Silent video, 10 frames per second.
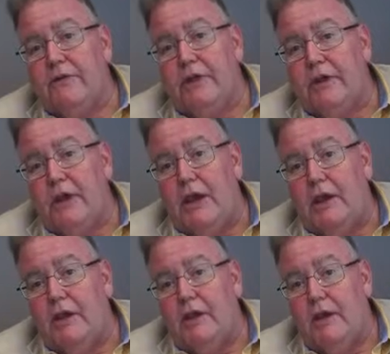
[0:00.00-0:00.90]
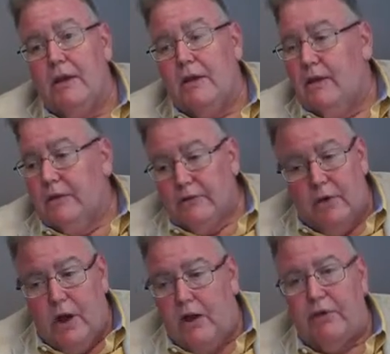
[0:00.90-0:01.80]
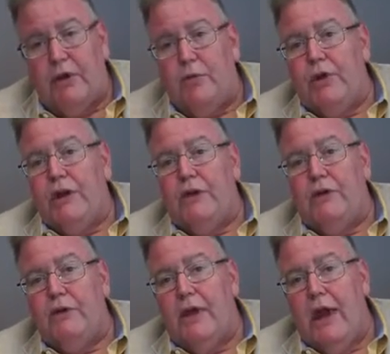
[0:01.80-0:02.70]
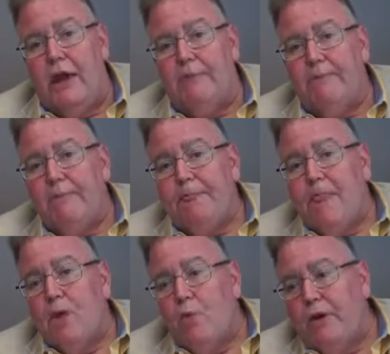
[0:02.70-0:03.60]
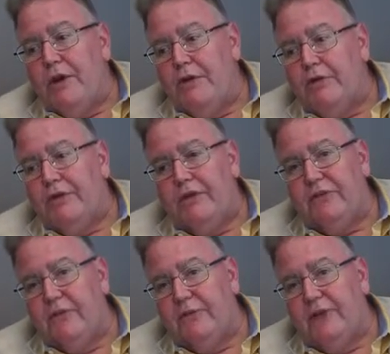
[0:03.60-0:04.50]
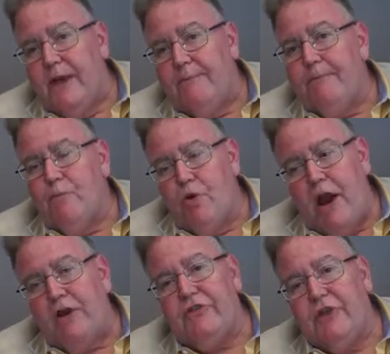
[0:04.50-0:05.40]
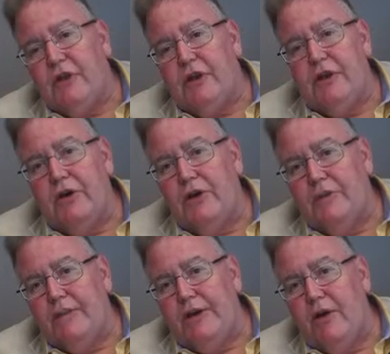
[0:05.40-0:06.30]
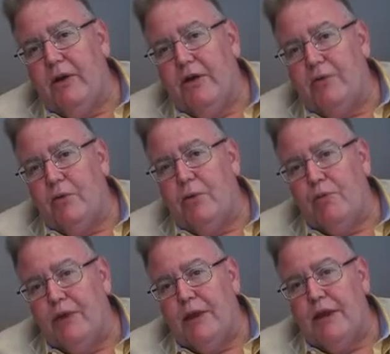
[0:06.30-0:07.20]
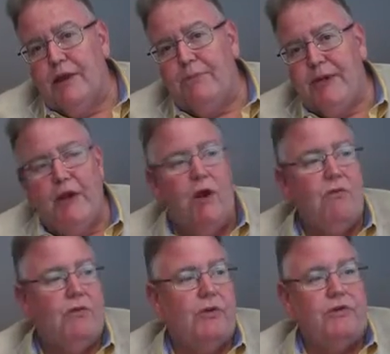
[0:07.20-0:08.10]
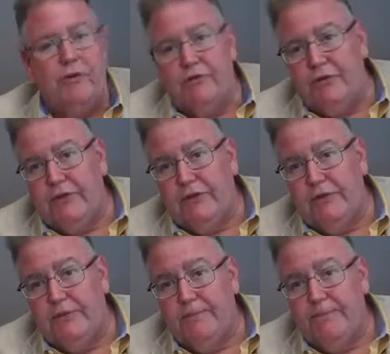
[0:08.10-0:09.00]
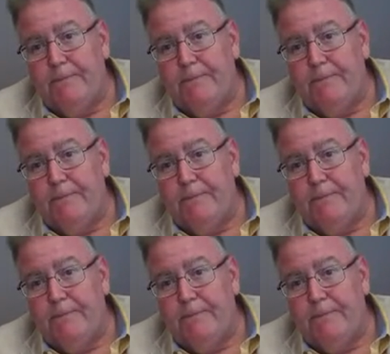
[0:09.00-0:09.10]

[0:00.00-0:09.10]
city of Canton. So I think we need to do that. When the new system's up, we're actually going to go to the PO level. When we cut a PO for services,